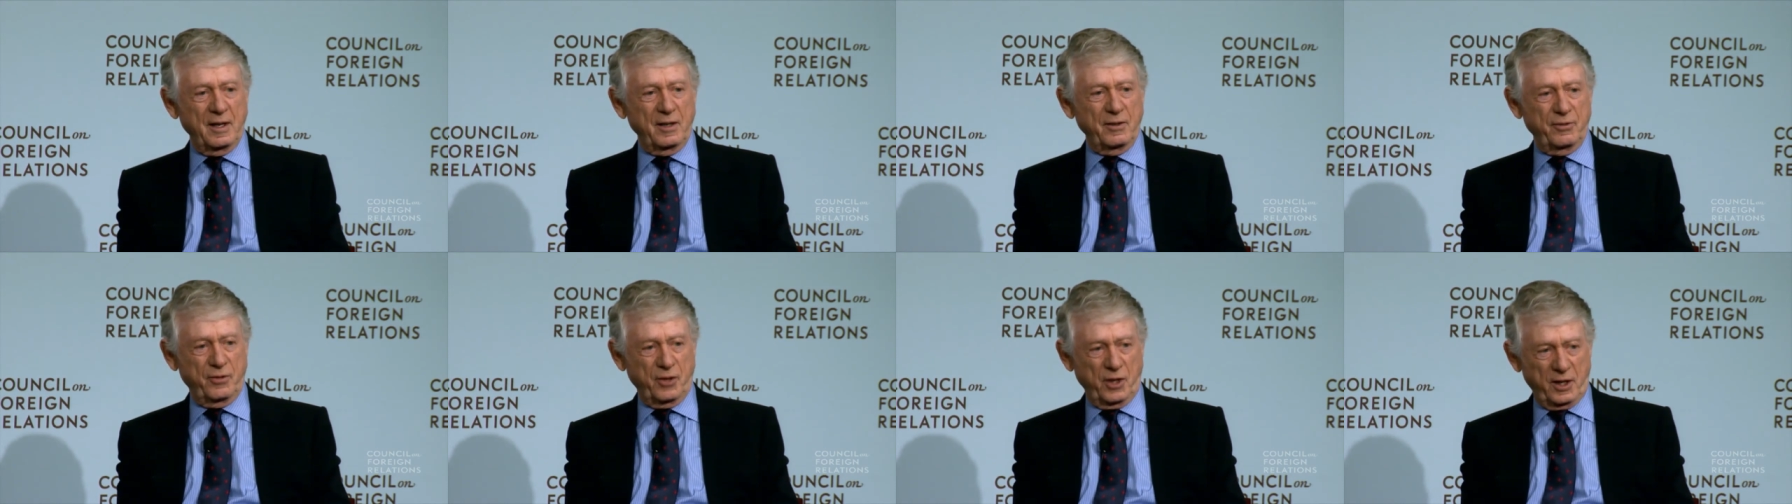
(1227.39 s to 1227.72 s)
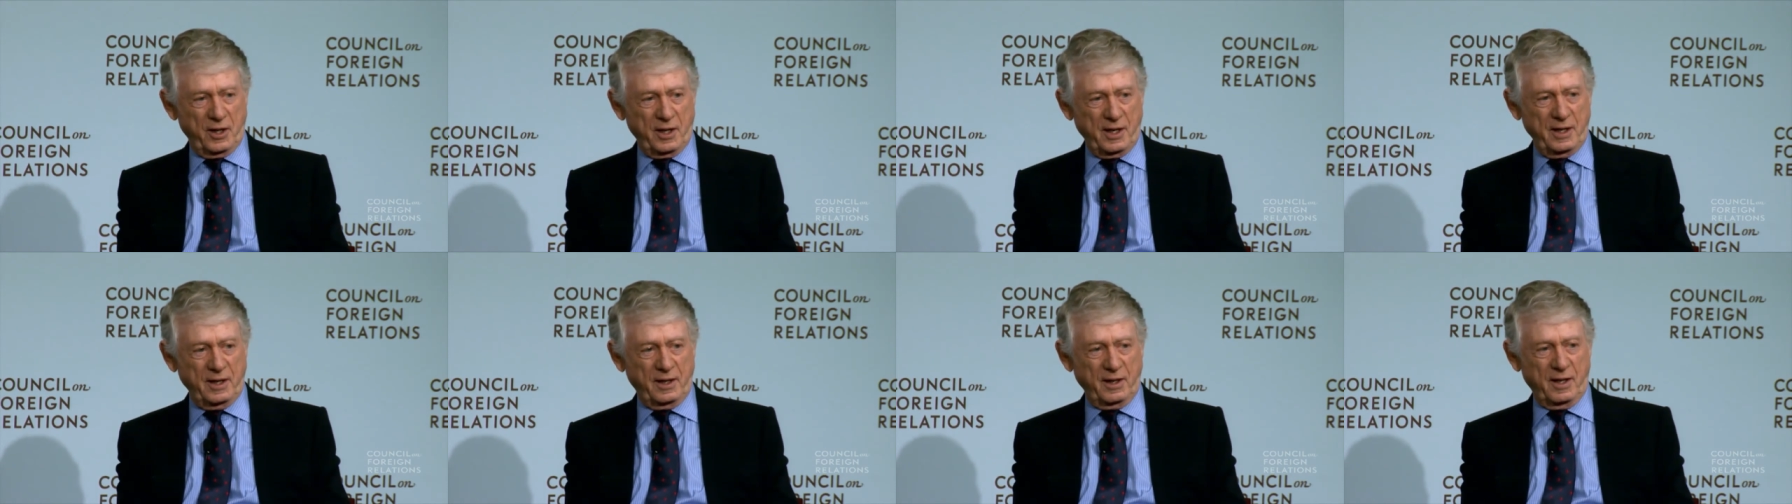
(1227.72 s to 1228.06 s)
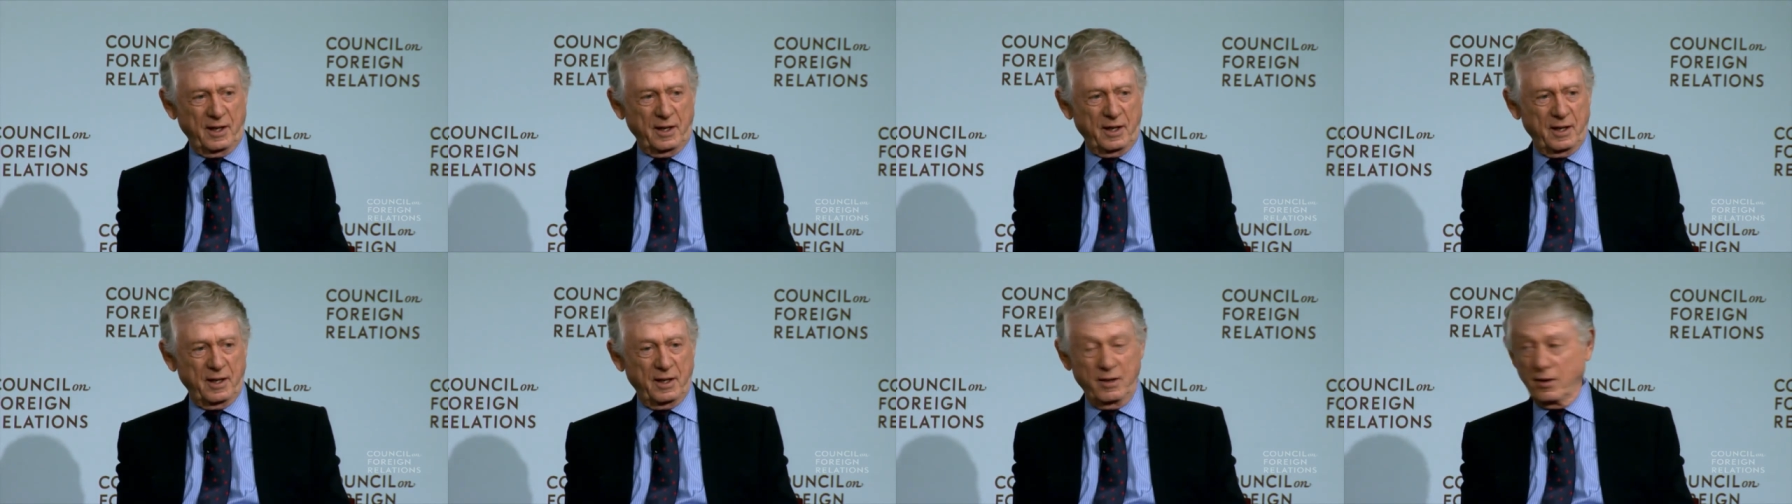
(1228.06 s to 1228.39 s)
for
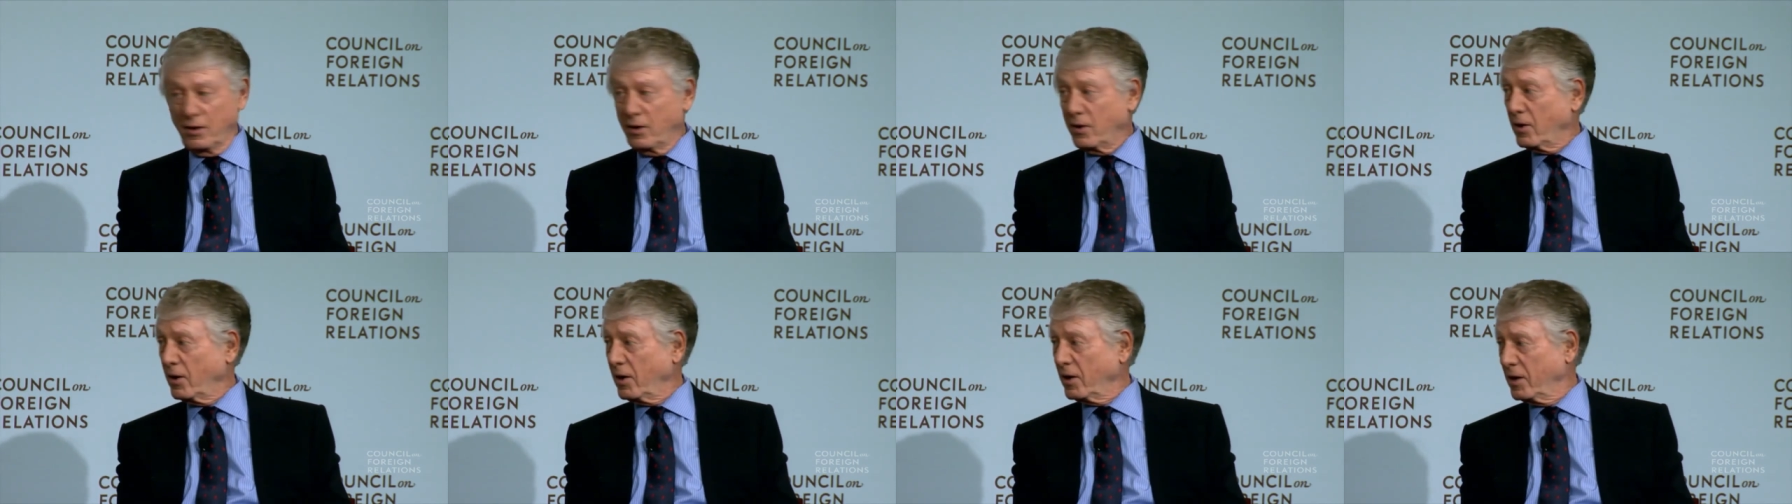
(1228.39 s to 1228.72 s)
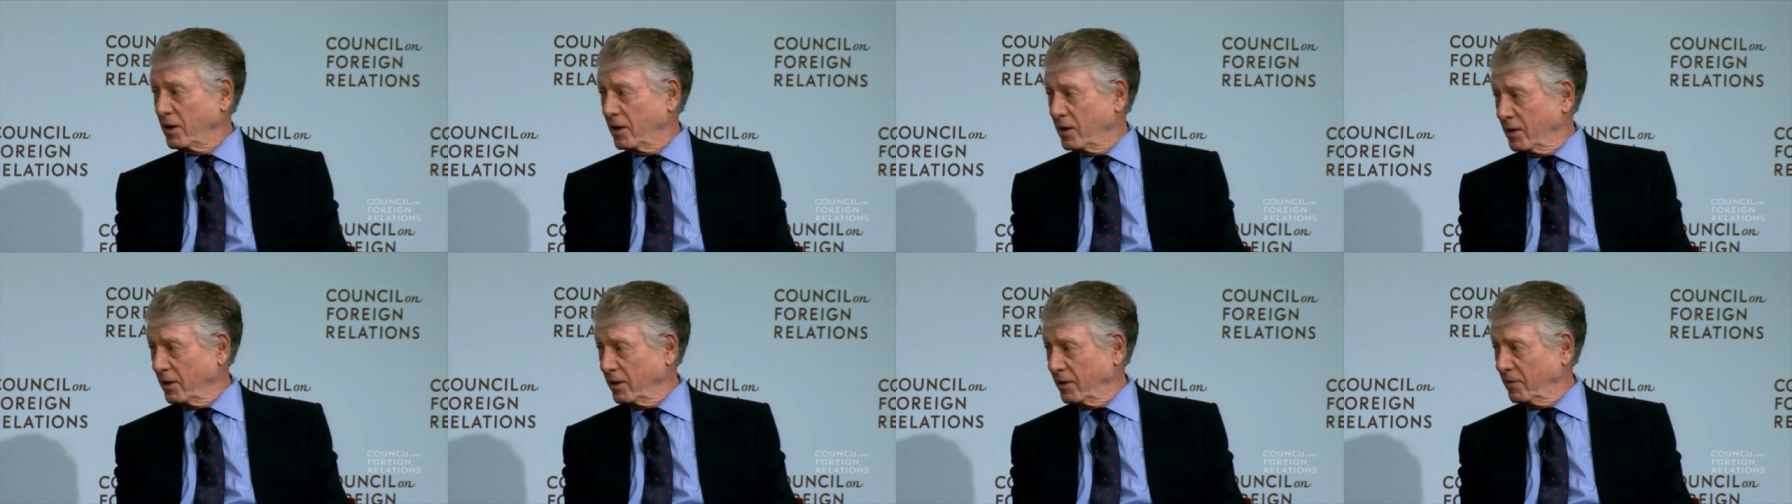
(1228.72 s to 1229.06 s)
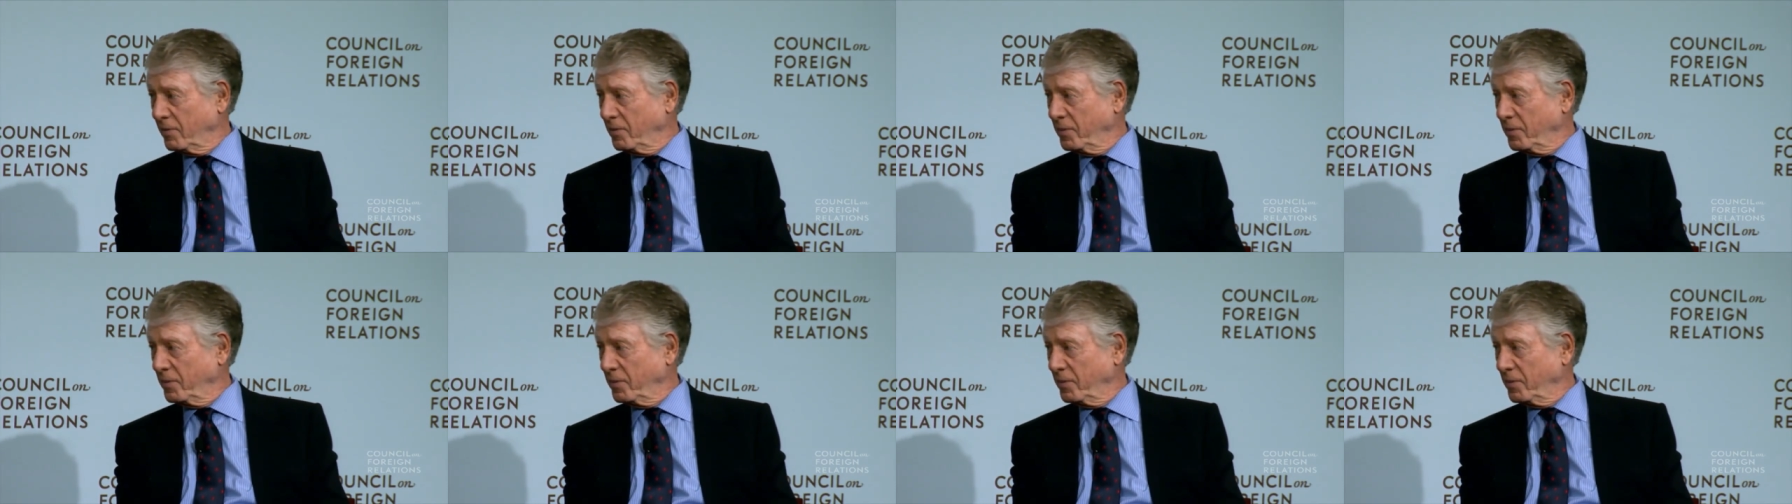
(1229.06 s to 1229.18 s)
Nightline early on,